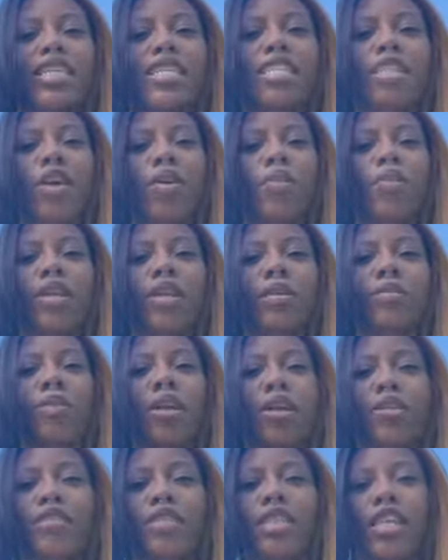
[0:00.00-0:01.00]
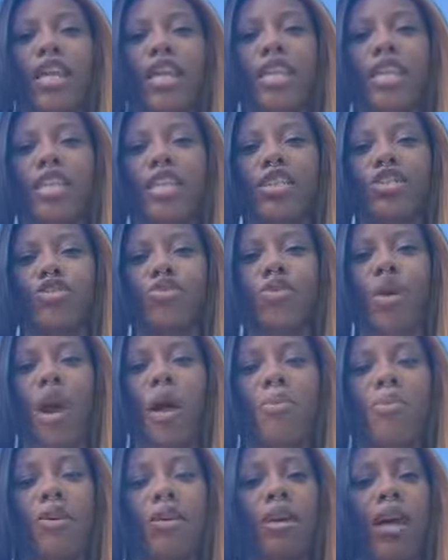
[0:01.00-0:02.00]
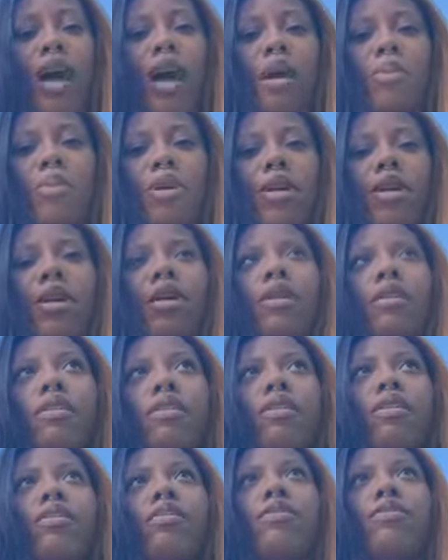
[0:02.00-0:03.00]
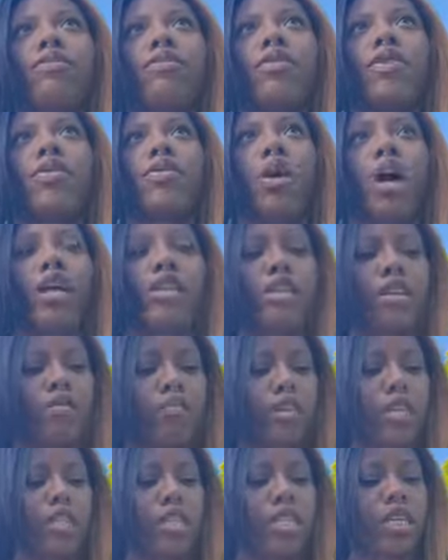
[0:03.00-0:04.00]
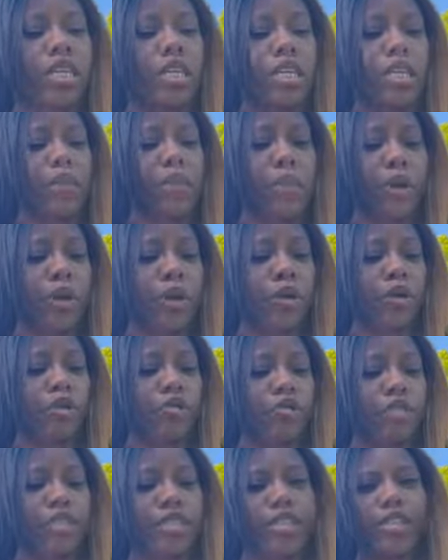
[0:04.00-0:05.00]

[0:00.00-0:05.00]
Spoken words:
so many birds lately. Drop a comment if you guys have been seeing birds